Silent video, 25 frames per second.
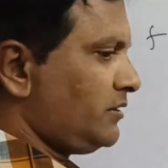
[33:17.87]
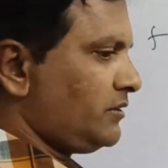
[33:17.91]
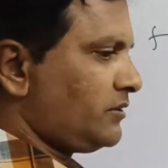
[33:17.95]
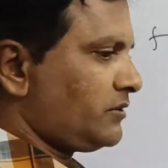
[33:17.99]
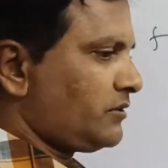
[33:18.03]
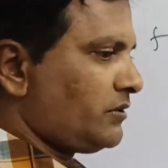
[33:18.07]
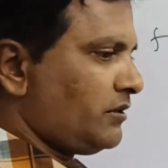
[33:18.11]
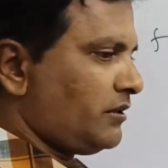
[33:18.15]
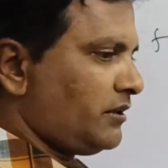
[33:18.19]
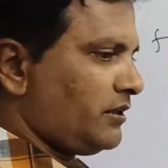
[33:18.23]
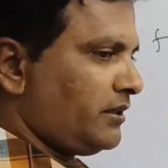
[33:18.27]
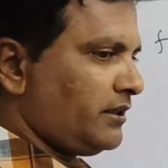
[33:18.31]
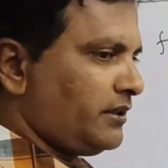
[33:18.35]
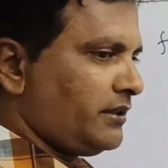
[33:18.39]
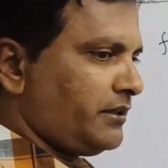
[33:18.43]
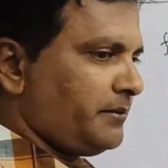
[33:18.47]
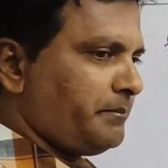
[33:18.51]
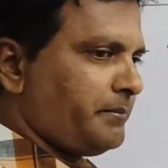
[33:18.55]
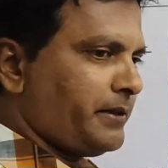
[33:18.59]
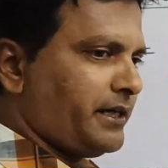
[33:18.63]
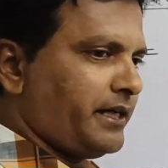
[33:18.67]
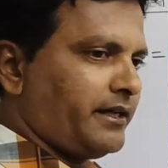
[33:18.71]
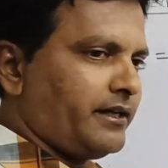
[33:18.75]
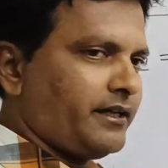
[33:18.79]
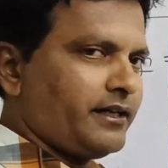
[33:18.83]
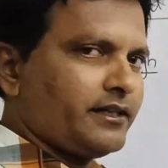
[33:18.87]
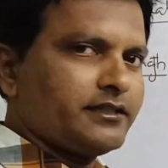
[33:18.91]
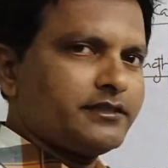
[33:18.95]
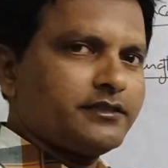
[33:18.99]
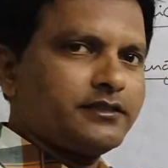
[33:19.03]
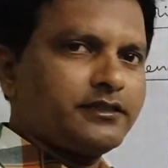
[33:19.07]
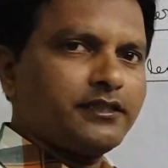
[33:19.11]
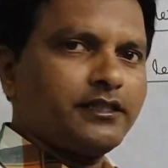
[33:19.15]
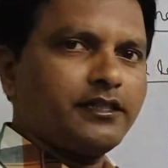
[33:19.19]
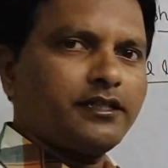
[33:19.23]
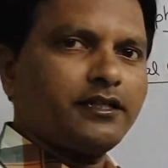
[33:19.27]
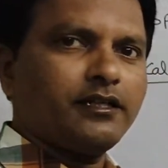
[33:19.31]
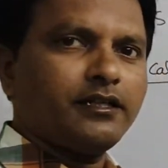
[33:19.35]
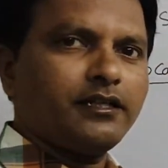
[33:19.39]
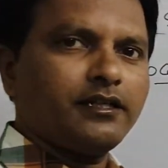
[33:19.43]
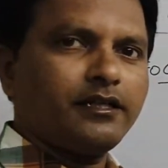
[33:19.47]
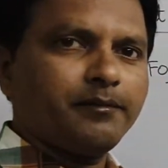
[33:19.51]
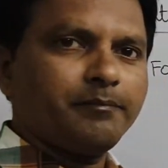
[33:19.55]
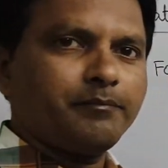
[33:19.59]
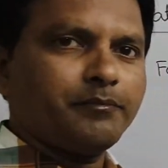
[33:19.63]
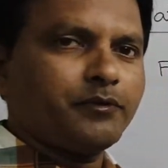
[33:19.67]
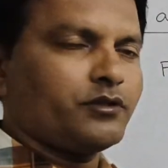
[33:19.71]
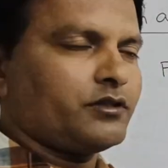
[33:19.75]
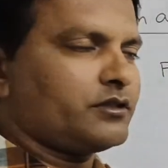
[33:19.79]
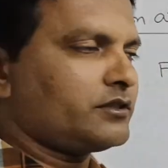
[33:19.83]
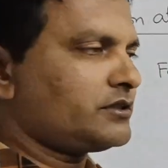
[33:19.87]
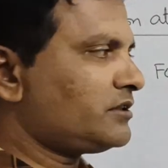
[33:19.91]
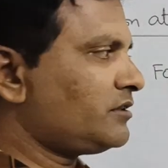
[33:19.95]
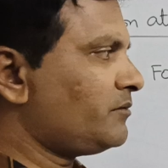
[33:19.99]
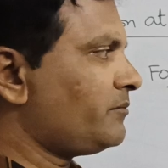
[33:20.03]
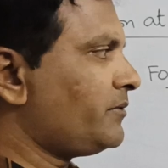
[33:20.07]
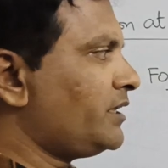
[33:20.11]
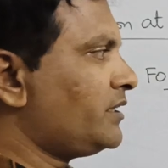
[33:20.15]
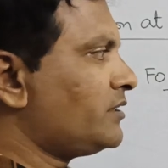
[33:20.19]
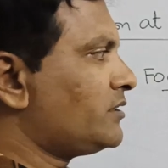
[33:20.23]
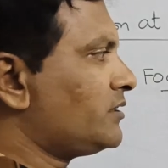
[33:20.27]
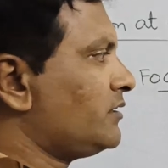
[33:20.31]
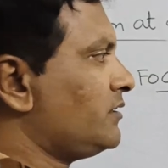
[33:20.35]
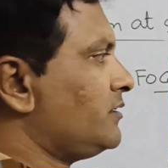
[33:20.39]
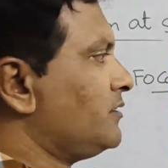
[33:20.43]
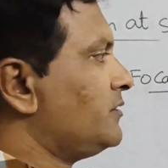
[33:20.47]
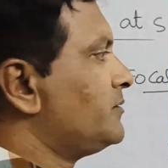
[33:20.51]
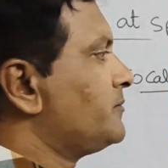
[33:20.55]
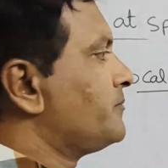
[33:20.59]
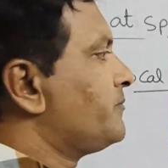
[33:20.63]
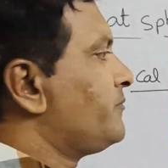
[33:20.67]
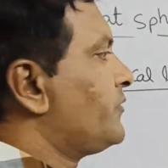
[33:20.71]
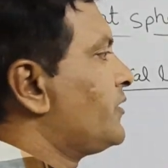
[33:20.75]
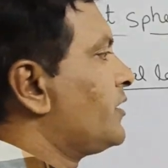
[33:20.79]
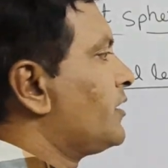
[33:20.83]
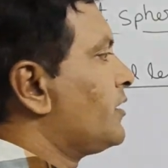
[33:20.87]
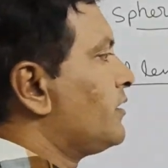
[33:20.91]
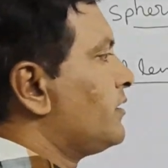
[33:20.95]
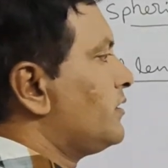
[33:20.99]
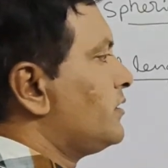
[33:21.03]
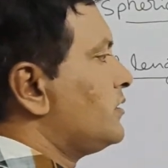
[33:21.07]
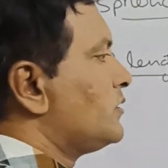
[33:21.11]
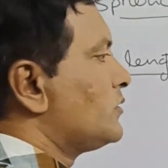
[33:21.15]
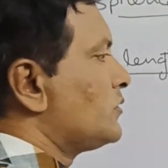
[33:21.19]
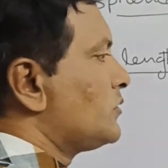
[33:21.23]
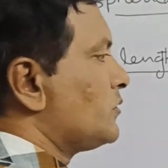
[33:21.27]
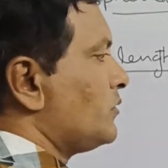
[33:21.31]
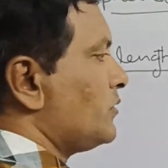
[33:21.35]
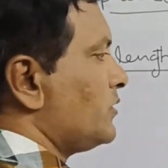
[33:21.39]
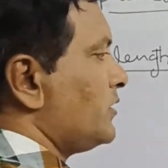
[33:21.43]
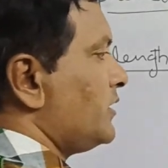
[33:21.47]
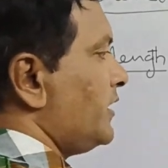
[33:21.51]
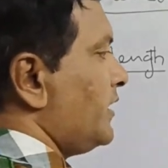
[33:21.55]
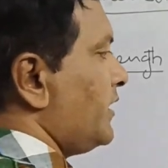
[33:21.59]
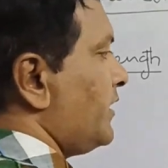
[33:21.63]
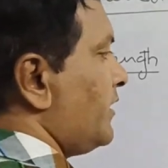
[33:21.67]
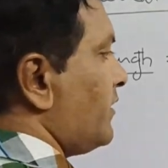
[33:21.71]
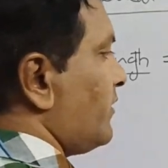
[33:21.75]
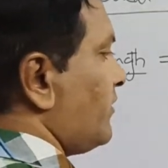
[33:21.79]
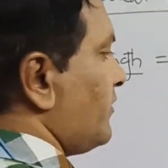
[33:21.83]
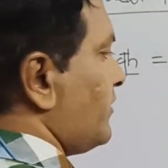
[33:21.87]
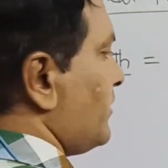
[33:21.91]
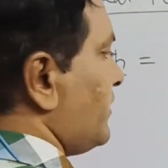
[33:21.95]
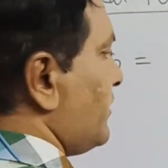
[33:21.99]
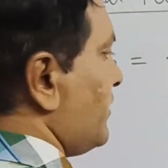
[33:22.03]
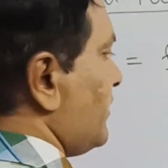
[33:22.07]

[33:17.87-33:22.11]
is called a paraxial approximation. So there